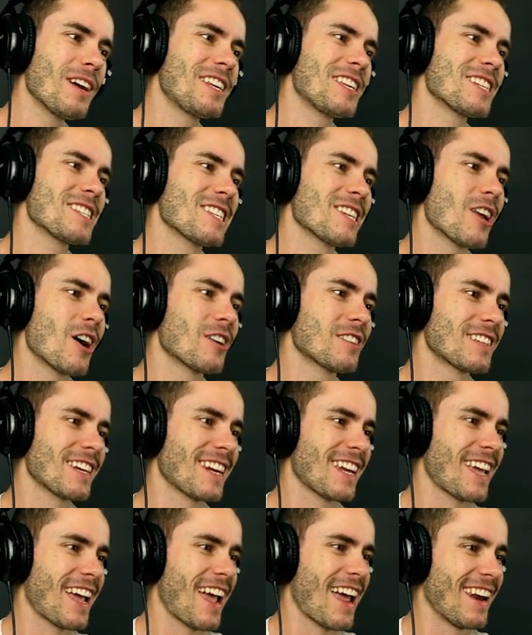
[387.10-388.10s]
we just locked
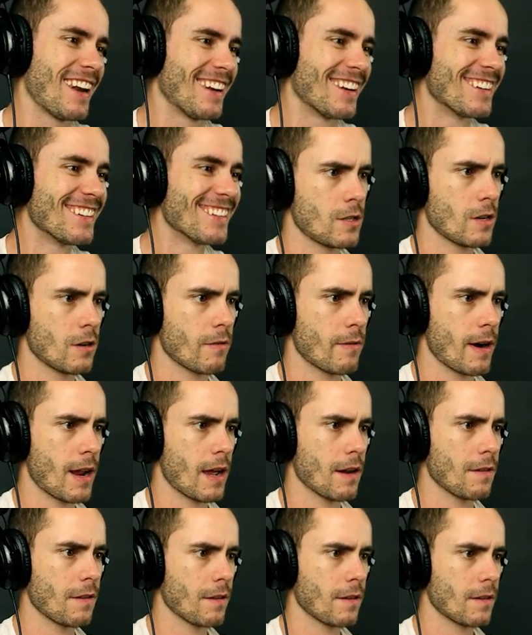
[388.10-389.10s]
it again. Turn
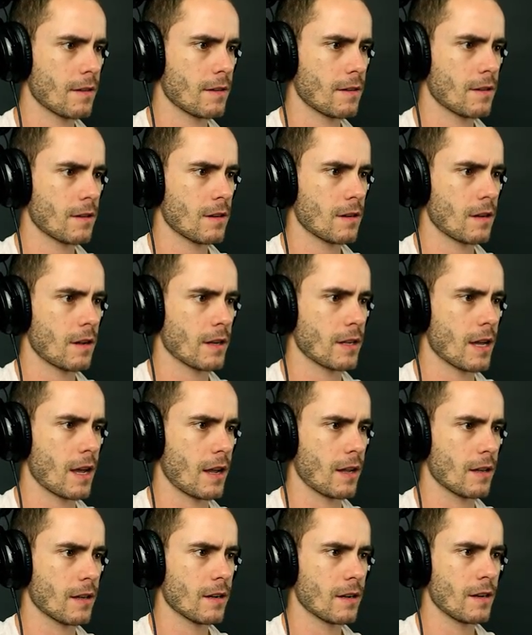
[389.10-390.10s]
around.
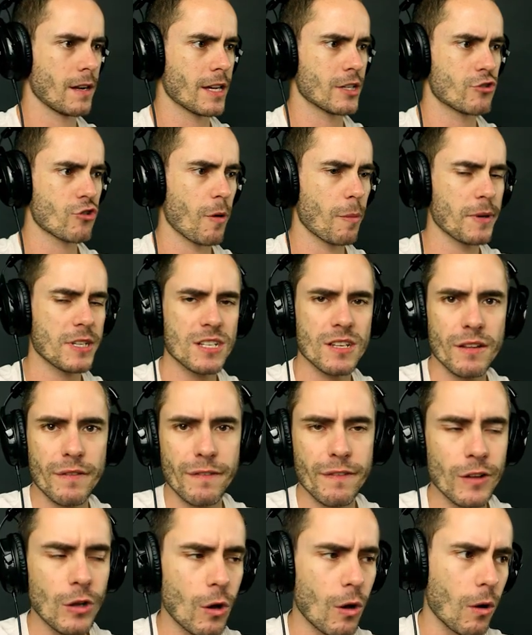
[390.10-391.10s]
Okay, now drop it to the
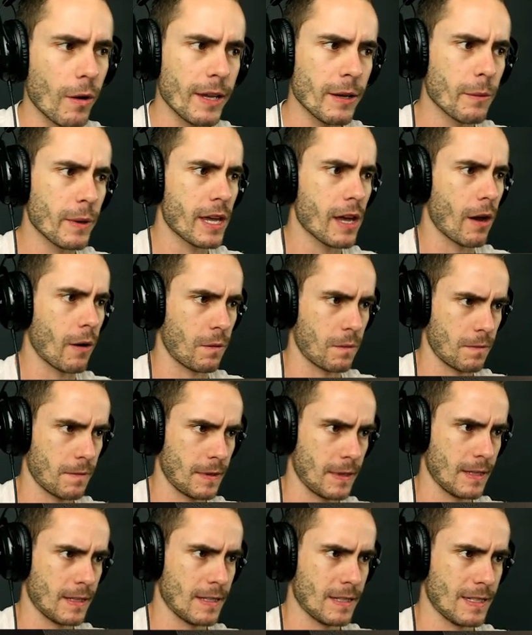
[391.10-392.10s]
floor. Here we go.
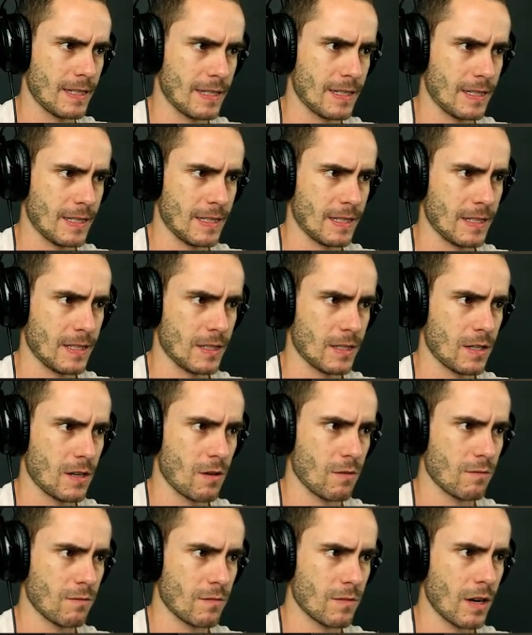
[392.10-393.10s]

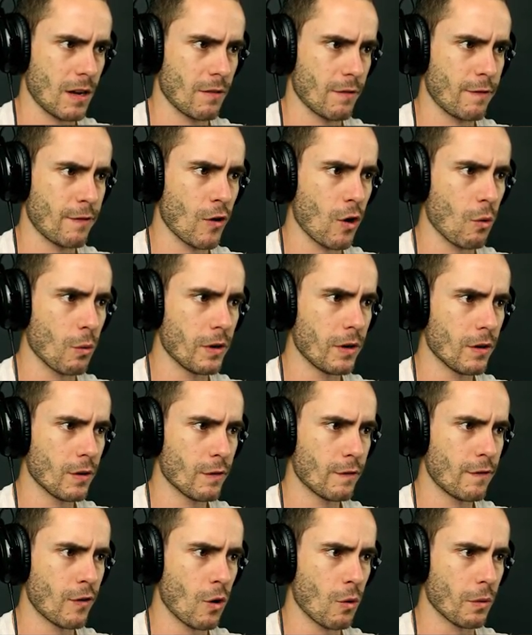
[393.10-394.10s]
Oh, nah. forward,
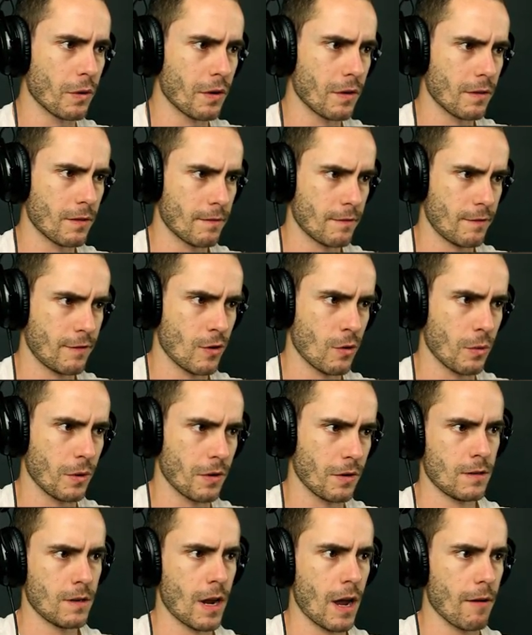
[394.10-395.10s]
forward,
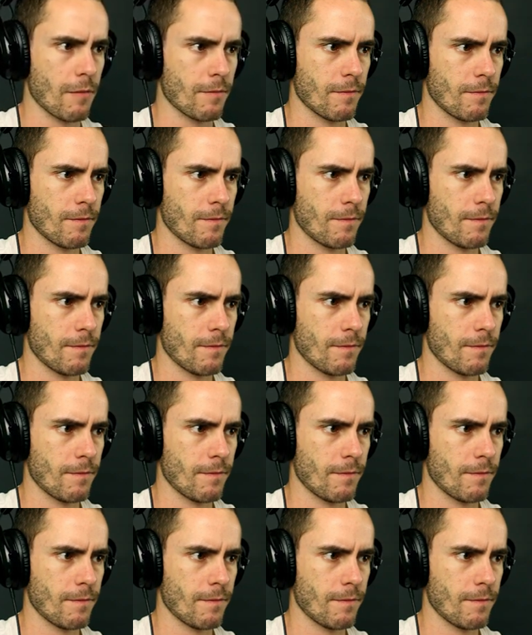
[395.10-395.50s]
forward. Nah.